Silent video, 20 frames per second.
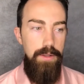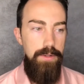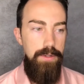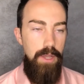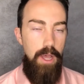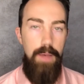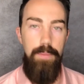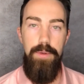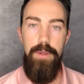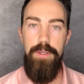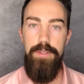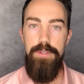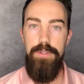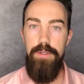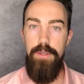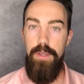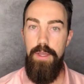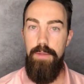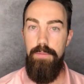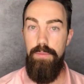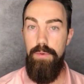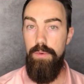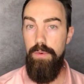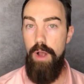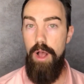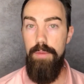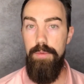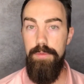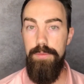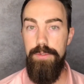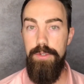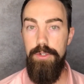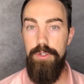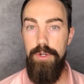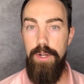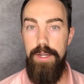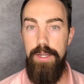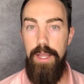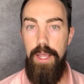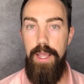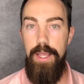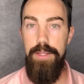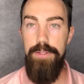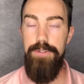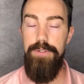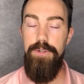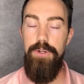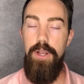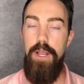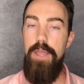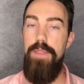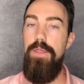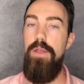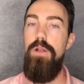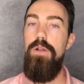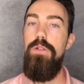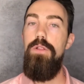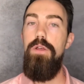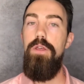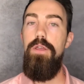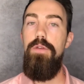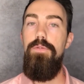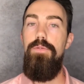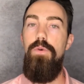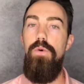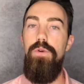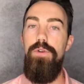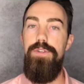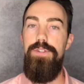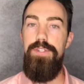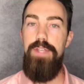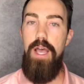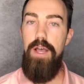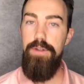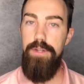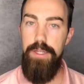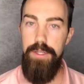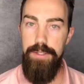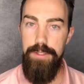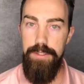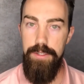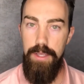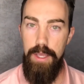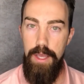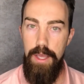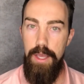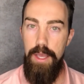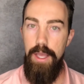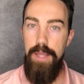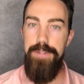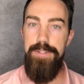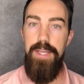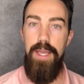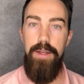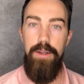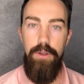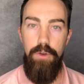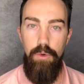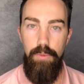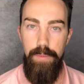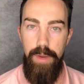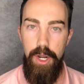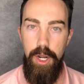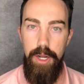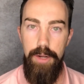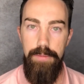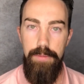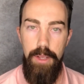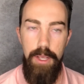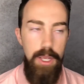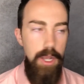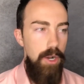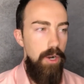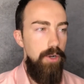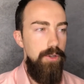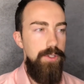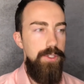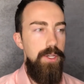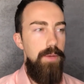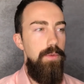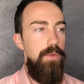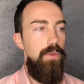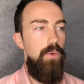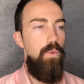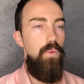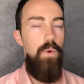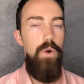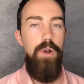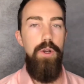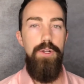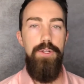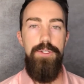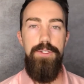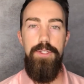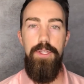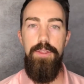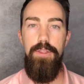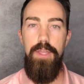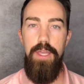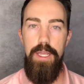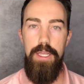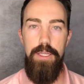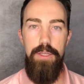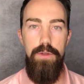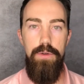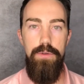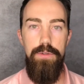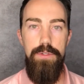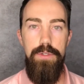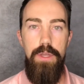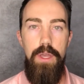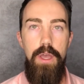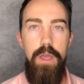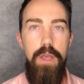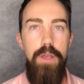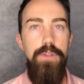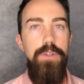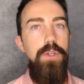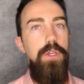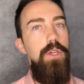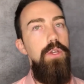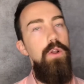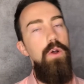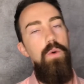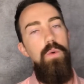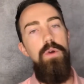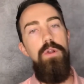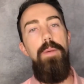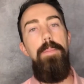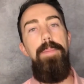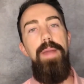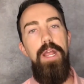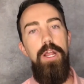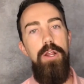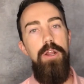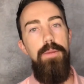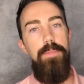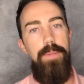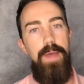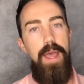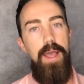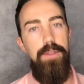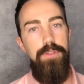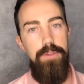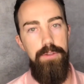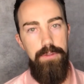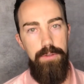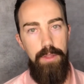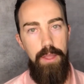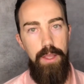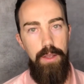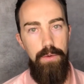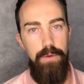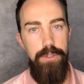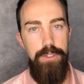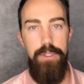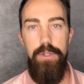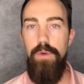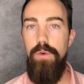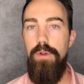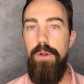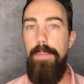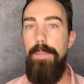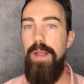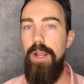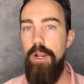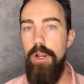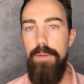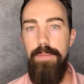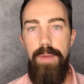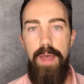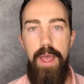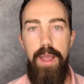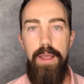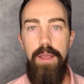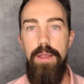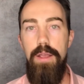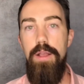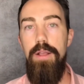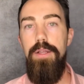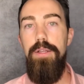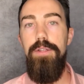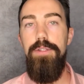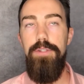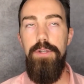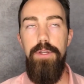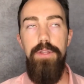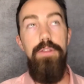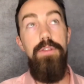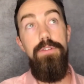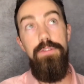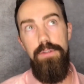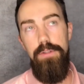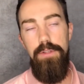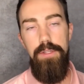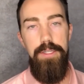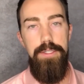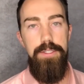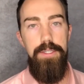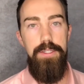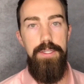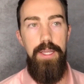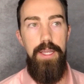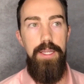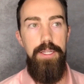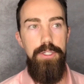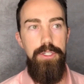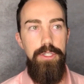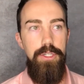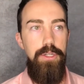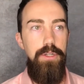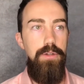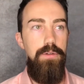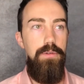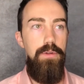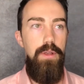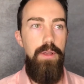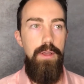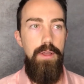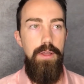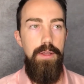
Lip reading: topics and problems they're trying to answer, and they're looking for soundness and technical merit are some of the words that they use. So you don't want to parrot back this language. You don't want to parrot back, the solicitation